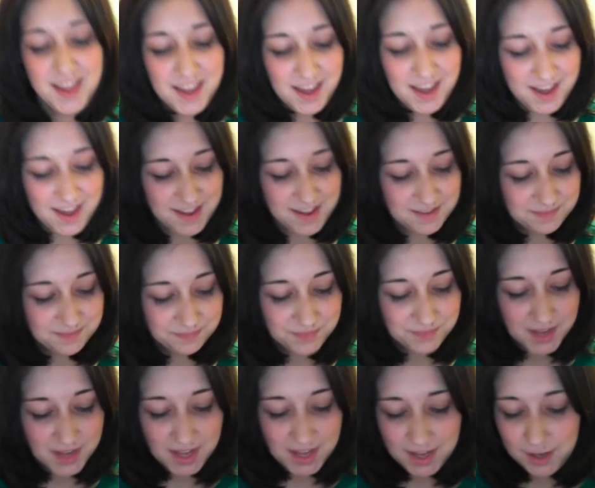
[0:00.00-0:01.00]
Um,
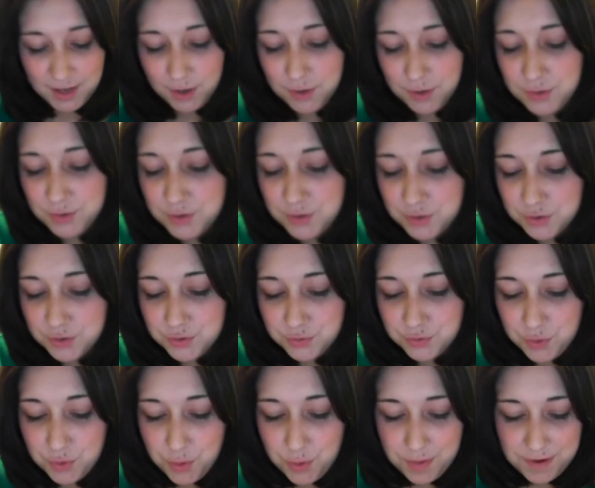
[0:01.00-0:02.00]
Includes
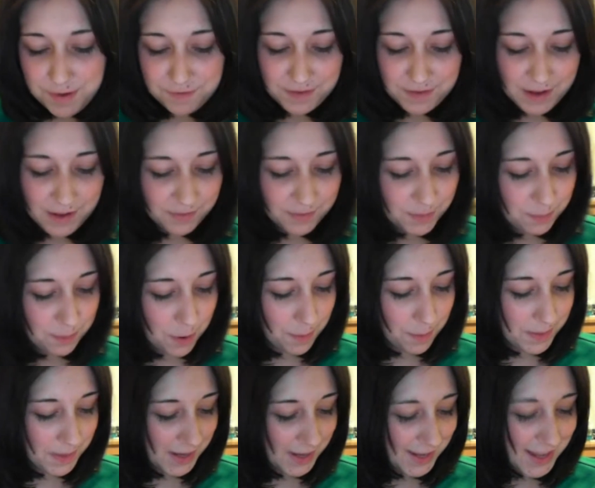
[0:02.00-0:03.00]
strawberry flavoured
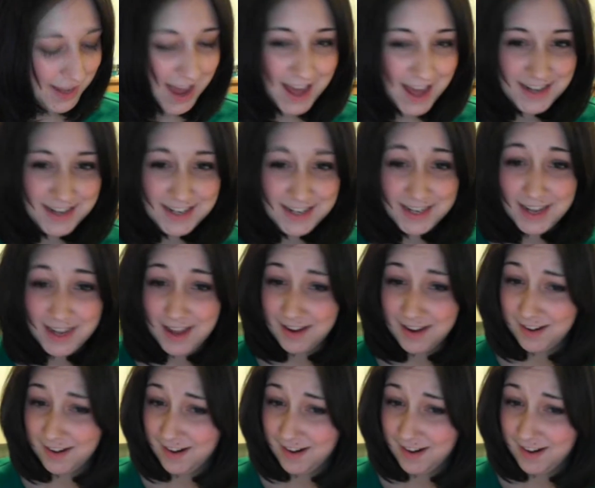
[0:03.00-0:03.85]
popping candy and a